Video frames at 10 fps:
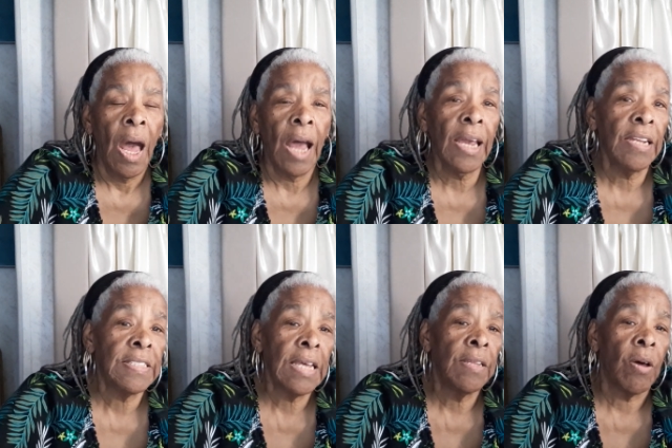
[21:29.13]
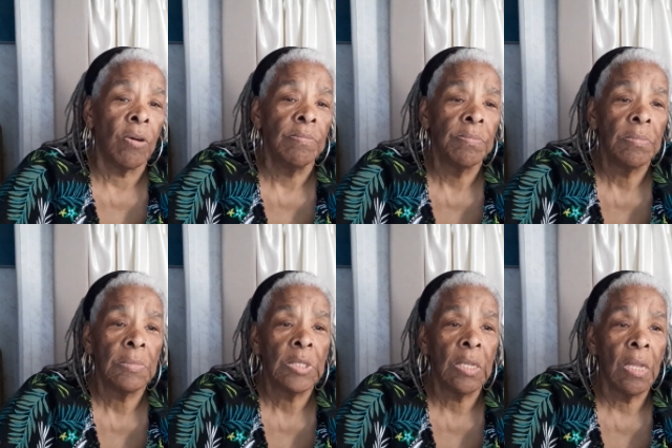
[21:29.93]
I gotta say though,
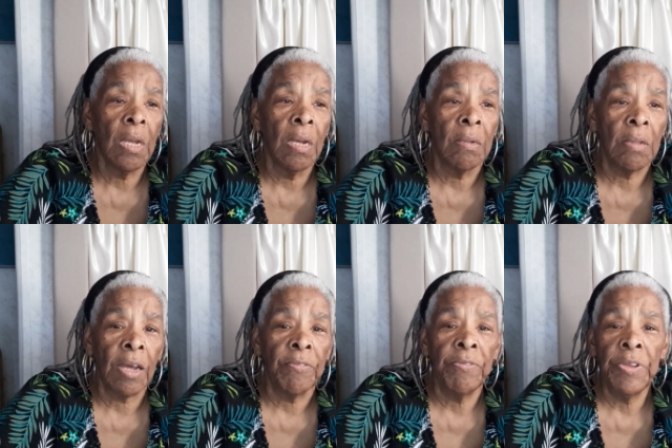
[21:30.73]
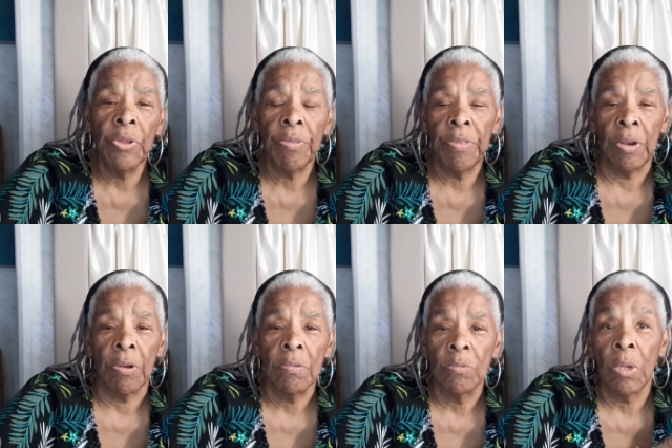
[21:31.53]
I feel
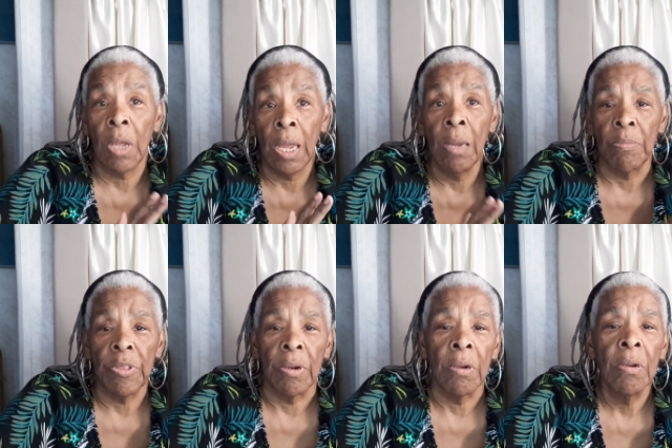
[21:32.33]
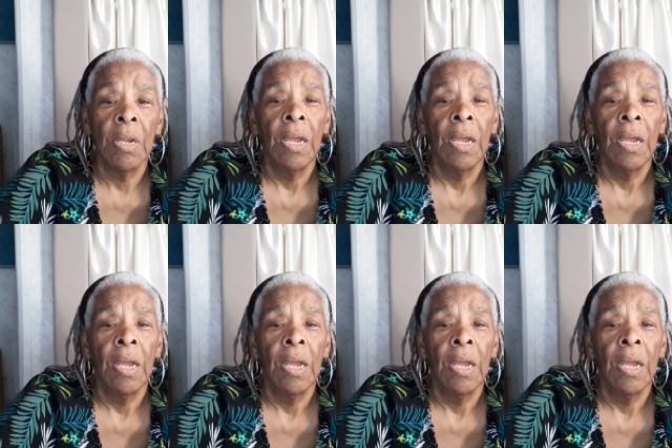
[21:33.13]
thinner. Well, I am thinner.